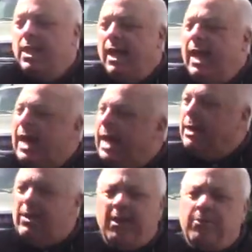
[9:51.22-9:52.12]

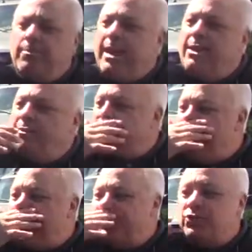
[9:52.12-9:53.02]
Other
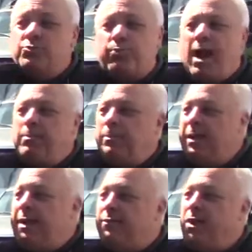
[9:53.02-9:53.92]
manufacturers
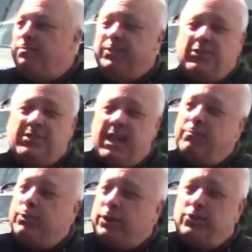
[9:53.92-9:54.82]
probably they've
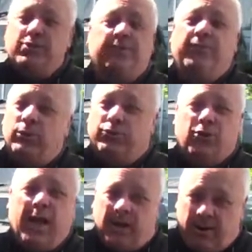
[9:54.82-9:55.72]
produced a full
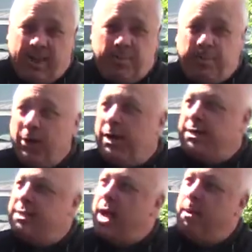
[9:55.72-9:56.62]
trailer in that period of
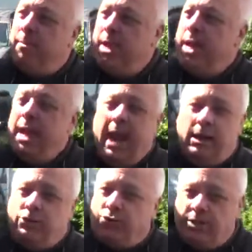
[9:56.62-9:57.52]
time.
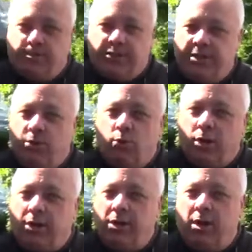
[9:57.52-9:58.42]
Airstream's still
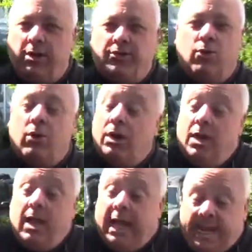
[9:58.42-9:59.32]
working on a door.
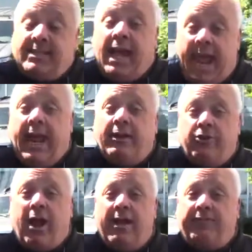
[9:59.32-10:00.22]
It's a
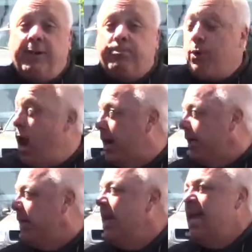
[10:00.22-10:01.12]
handcrafted product.